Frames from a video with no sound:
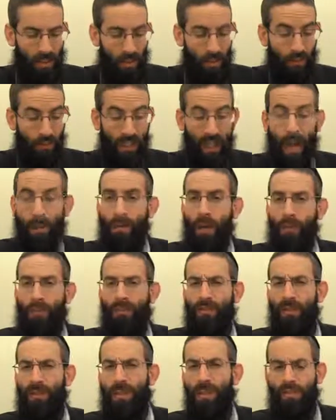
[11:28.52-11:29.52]
Rav Nechemiah, I'm
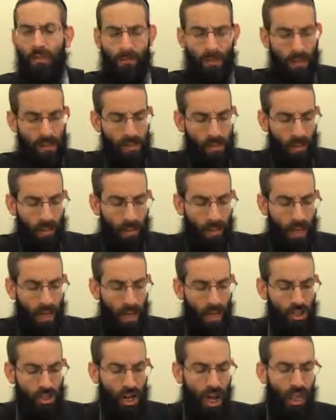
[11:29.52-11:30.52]
from a different pasuk.
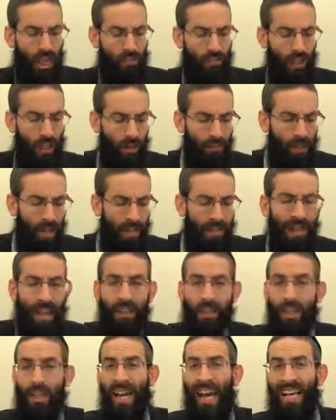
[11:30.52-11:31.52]
Sha'al avichav
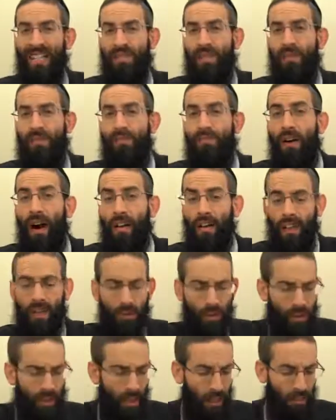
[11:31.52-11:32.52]
ya'gedcha, ask your father, and he
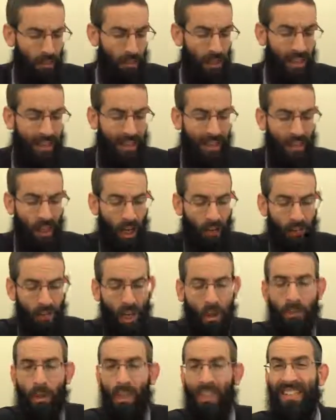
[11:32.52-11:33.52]
will tell you
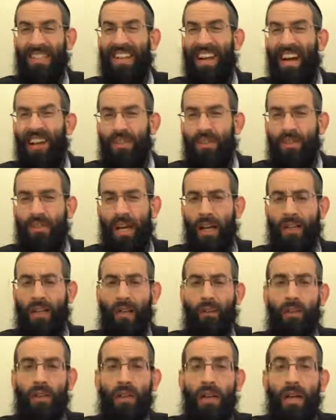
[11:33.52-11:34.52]
the elders, and
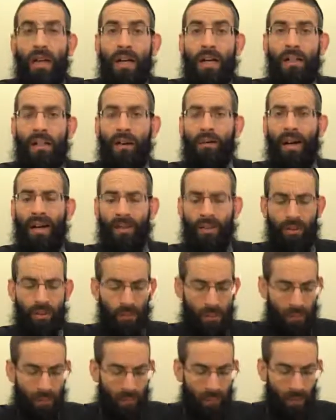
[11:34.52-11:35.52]
they will direct
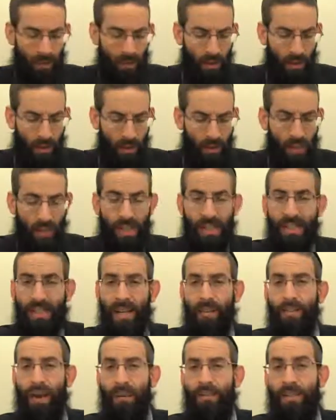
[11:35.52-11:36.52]
you. So this is
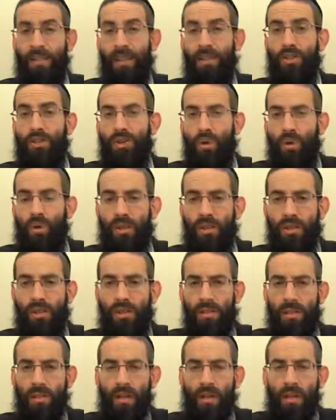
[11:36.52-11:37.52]
a remez, a
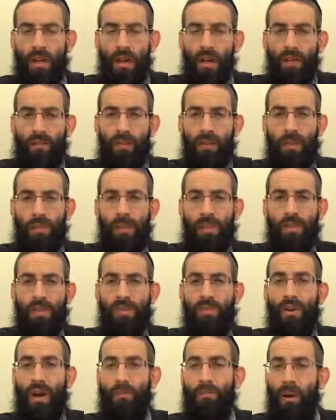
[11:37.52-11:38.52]
source for the
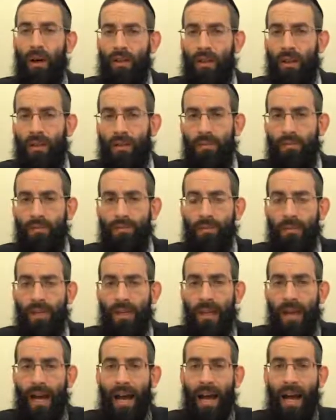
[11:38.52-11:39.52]
mitzvahs to Rabbanon,
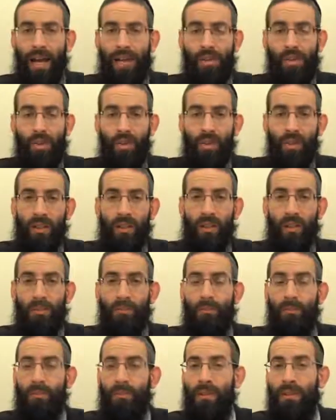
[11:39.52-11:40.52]
and certainly the,
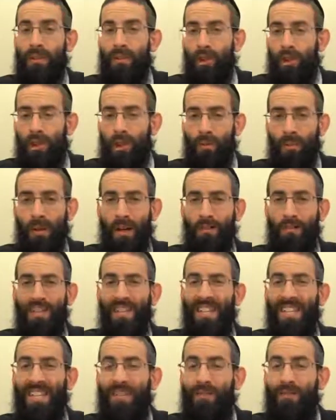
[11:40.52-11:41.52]
the term
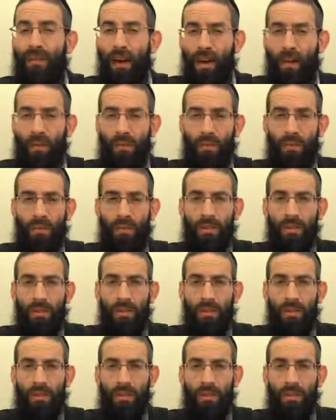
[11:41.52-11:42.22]
vitzivanu